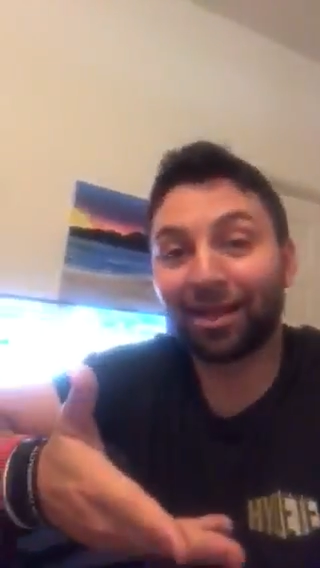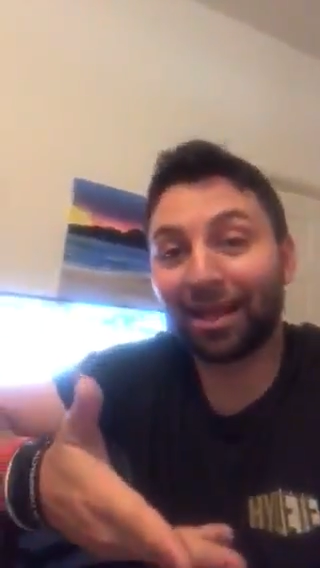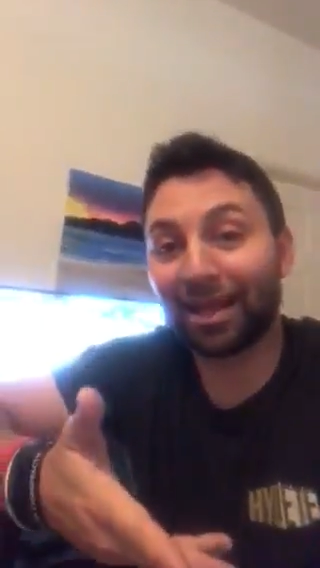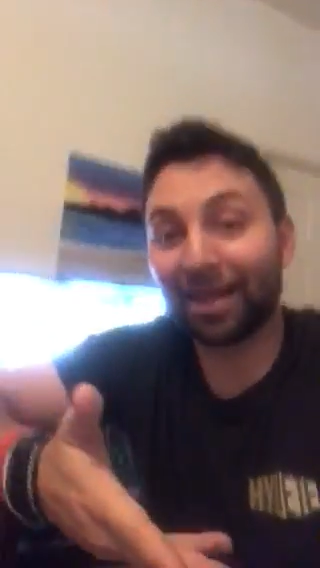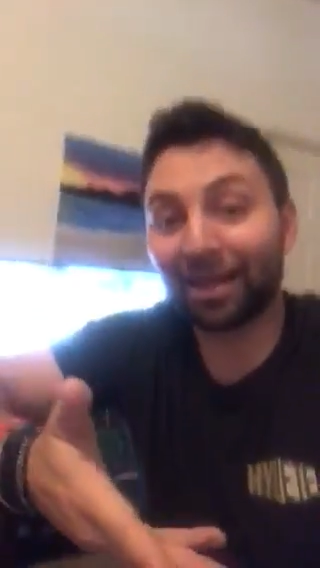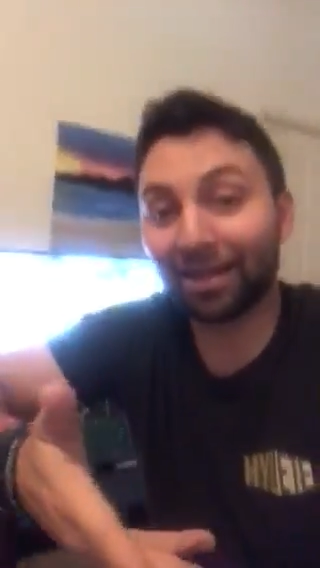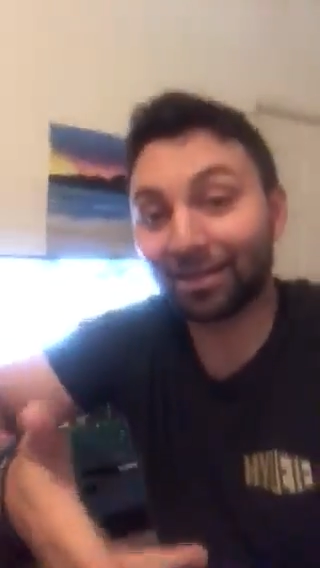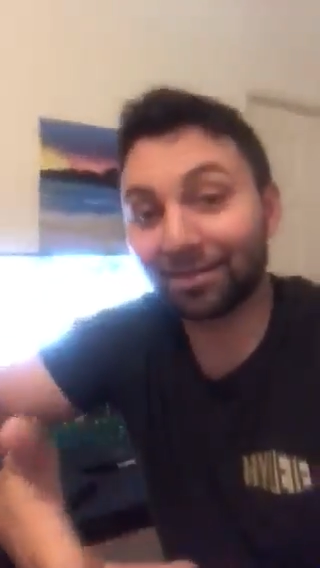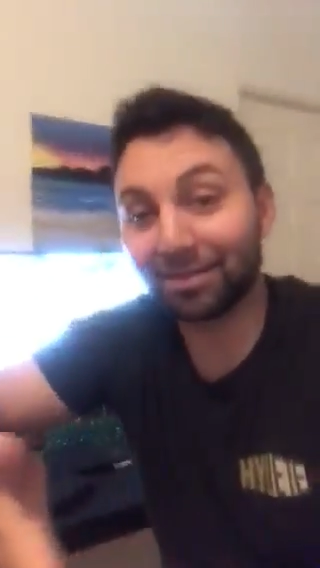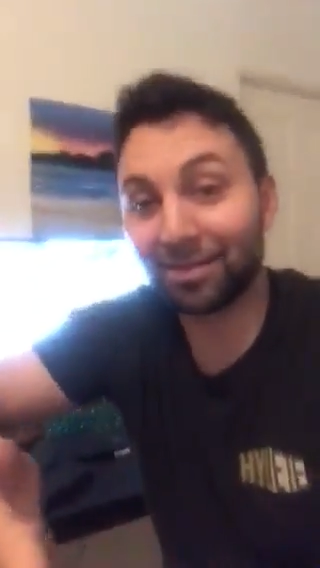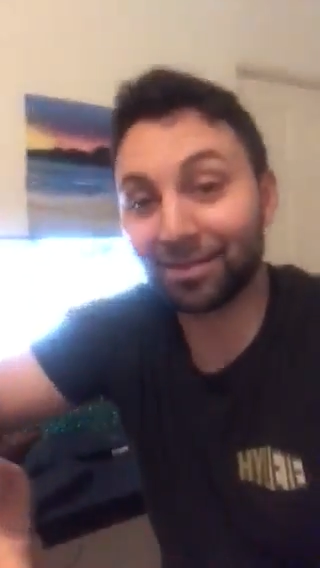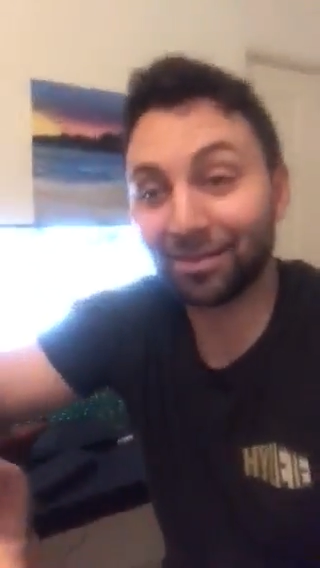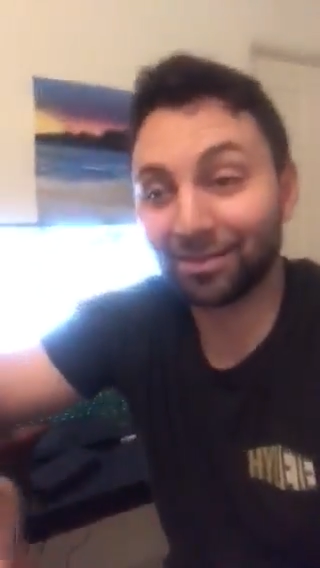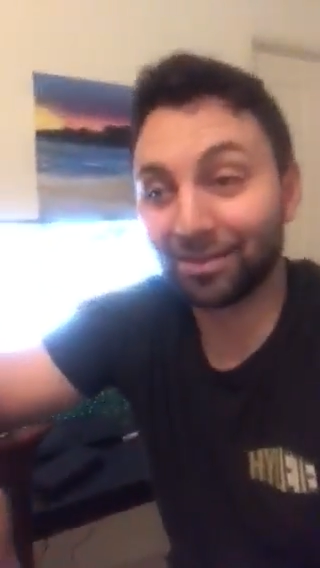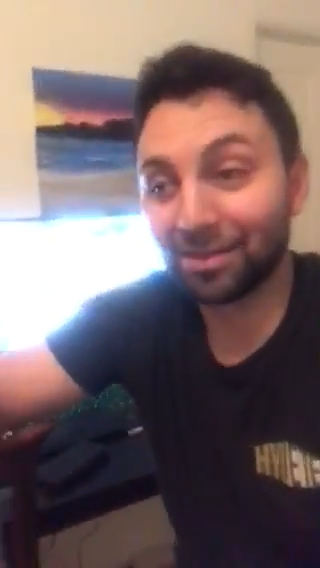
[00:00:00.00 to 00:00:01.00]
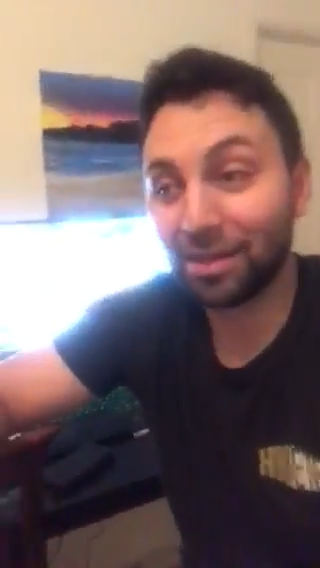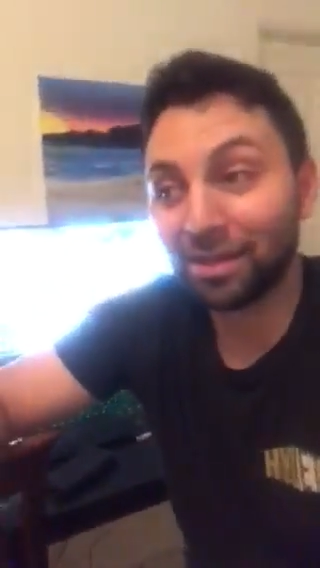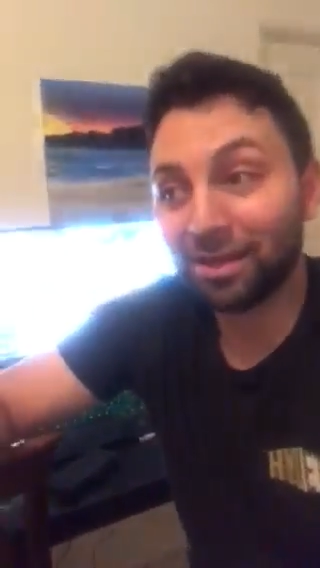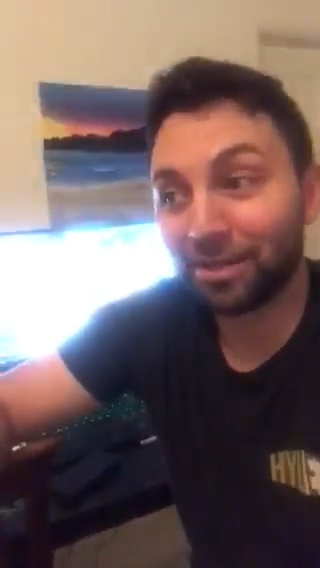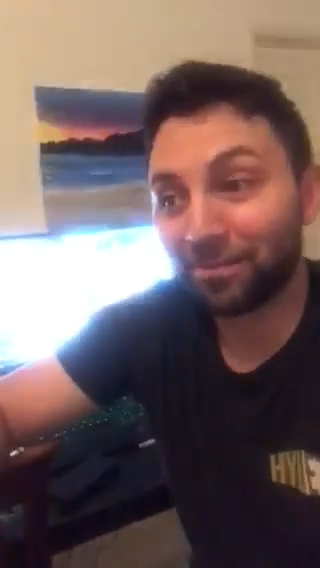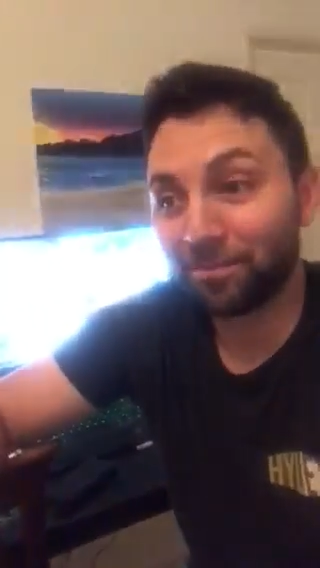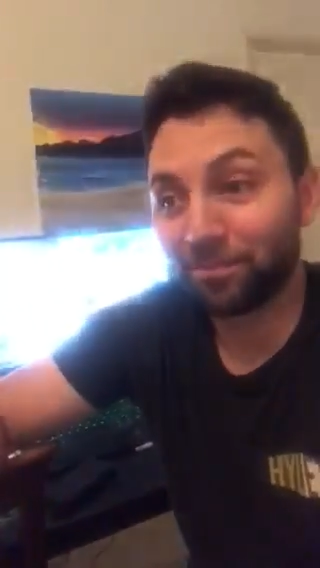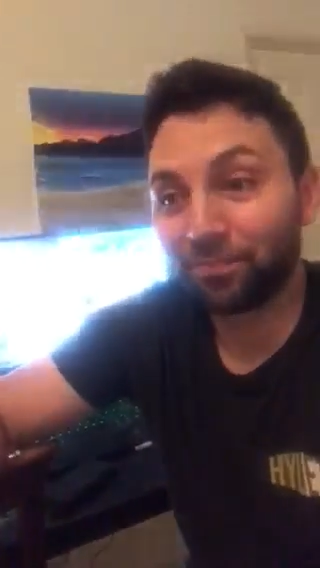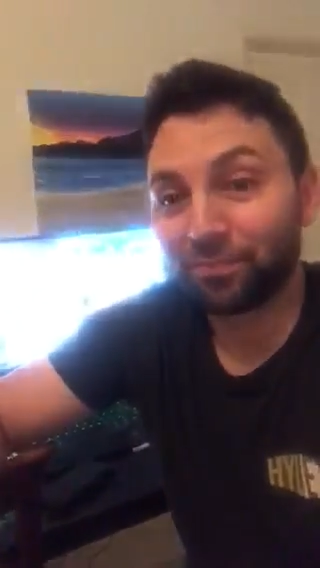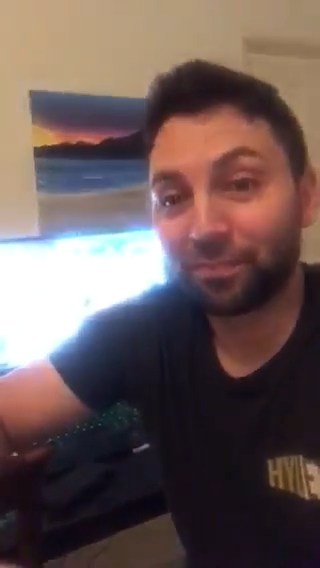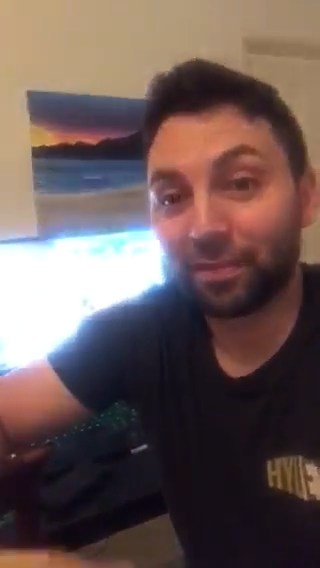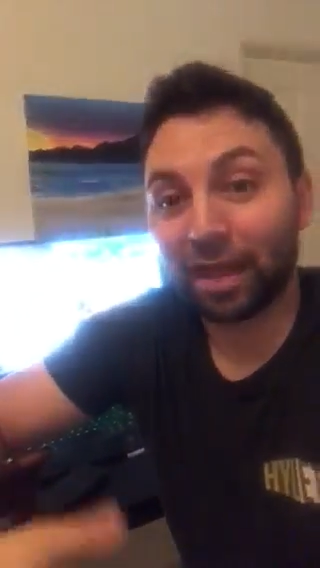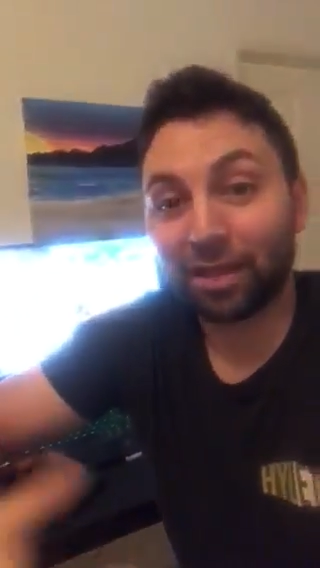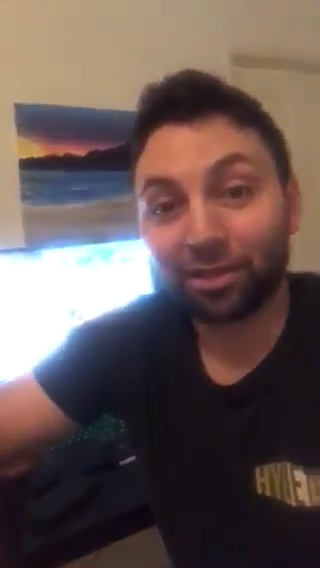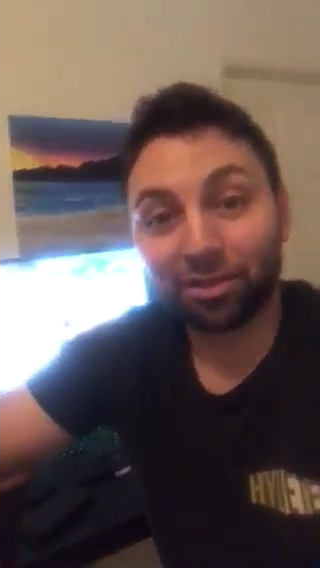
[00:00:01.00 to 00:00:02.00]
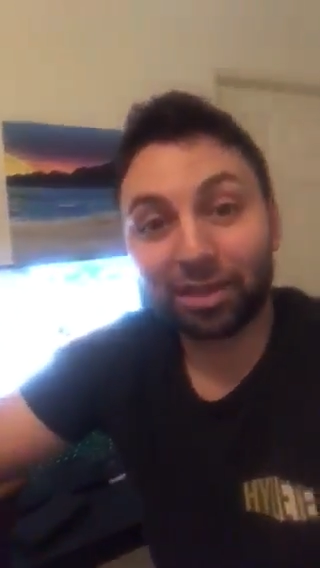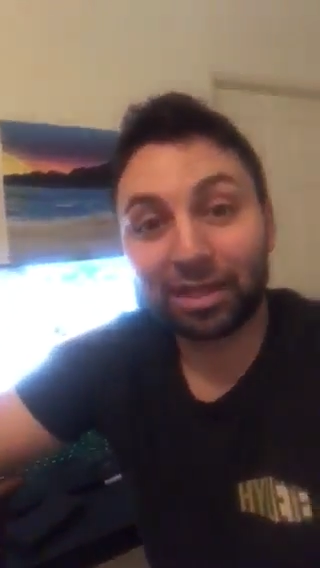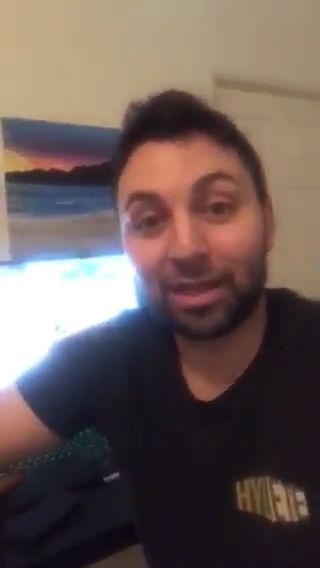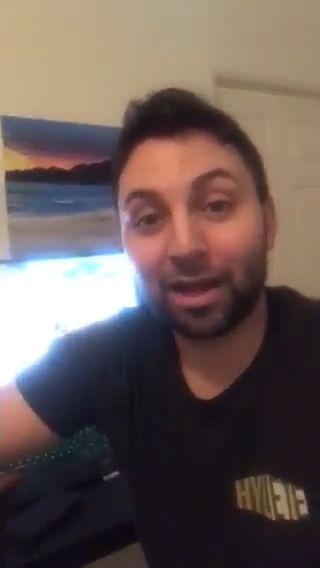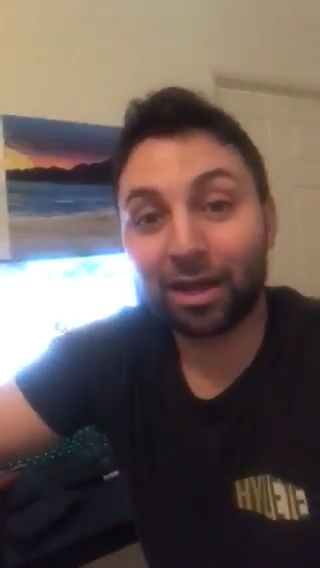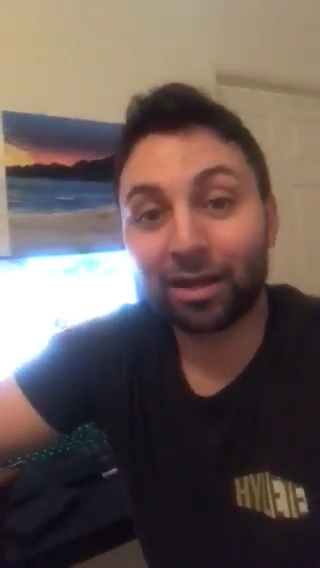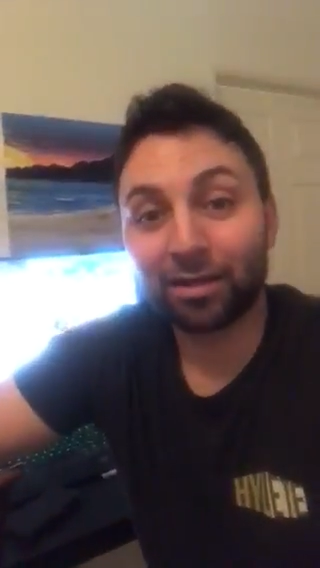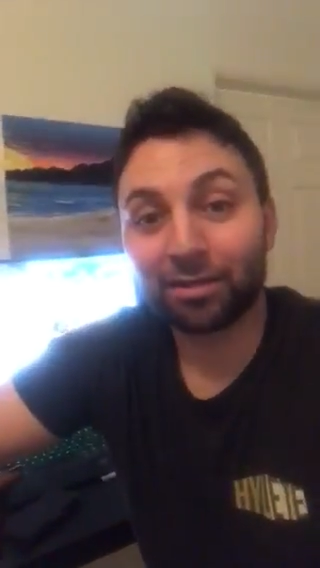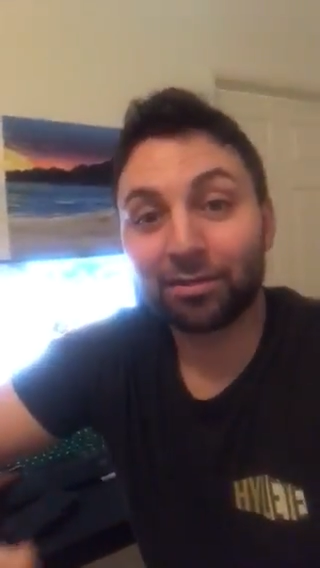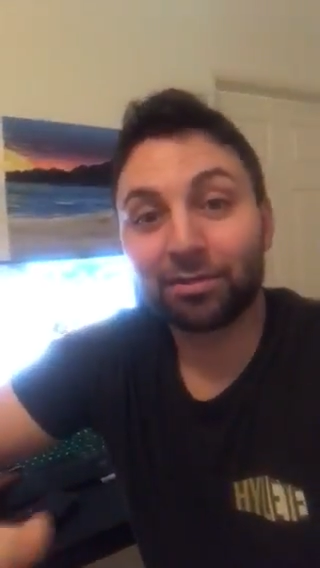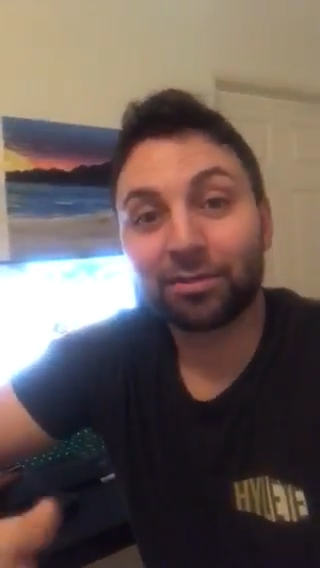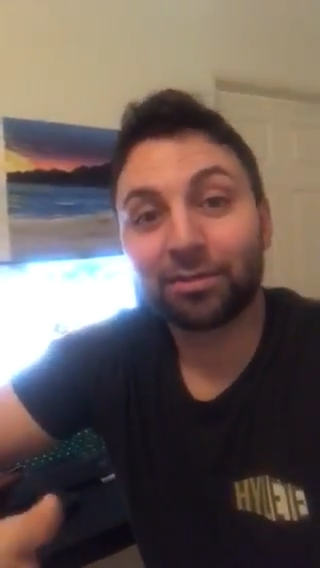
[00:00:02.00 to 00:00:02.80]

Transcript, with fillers: And literally got